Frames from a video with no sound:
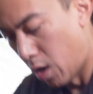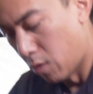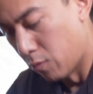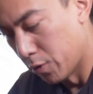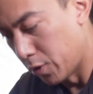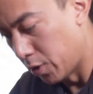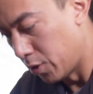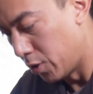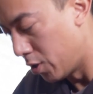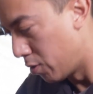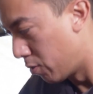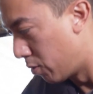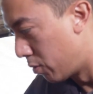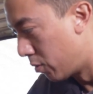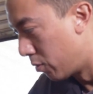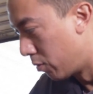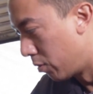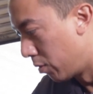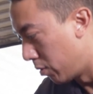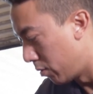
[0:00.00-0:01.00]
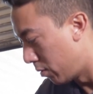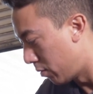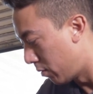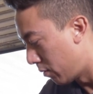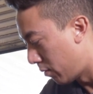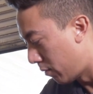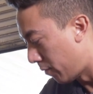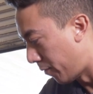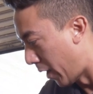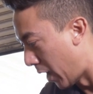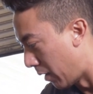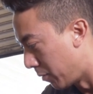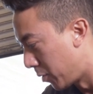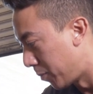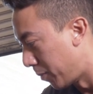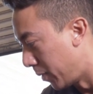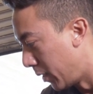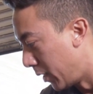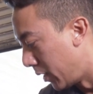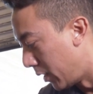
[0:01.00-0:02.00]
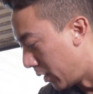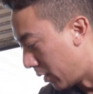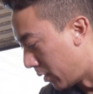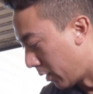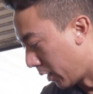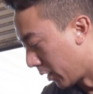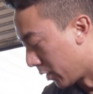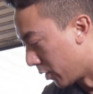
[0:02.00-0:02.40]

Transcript: With the new FabSpeed